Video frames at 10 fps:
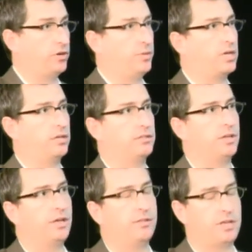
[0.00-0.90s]
because
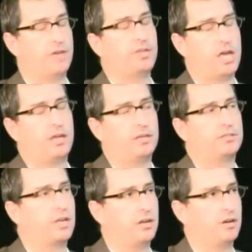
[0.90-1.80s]
the FDA is
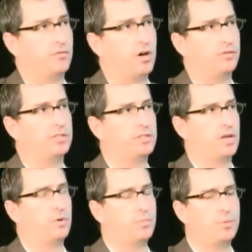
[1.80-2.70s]
getting involved in
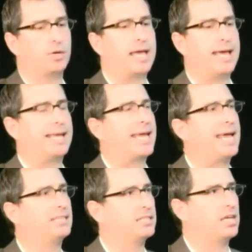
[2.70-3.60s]
saying what people can and
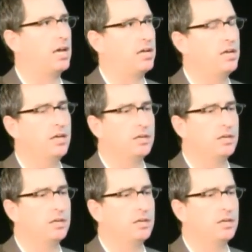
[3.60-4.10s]
can't say.